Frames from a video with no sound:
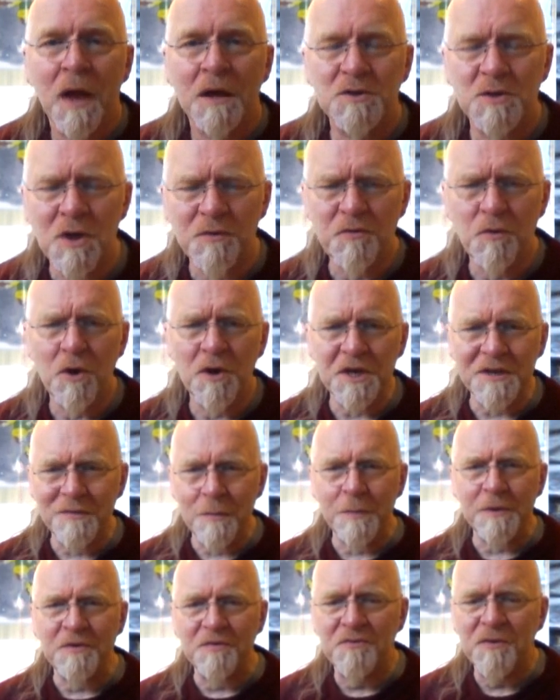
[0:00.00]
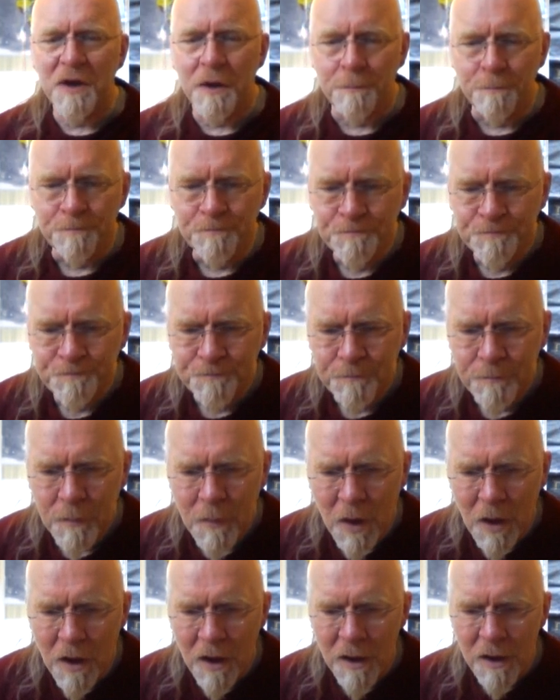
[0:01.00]
So I thought I'd have a bit of fun.
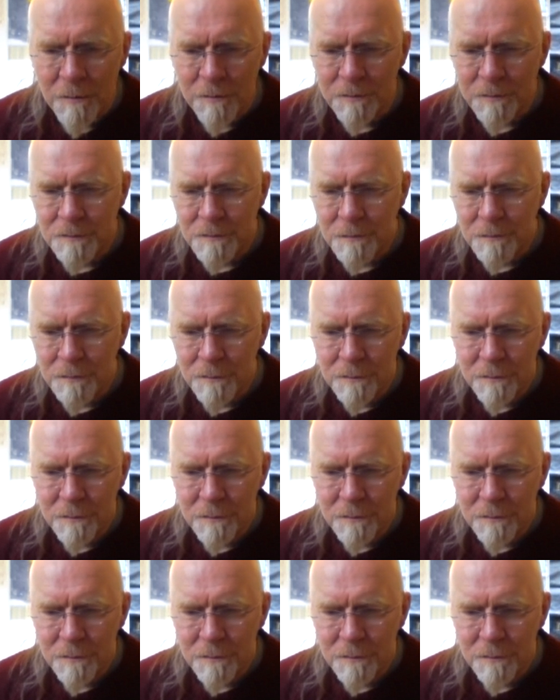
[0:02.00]
I'm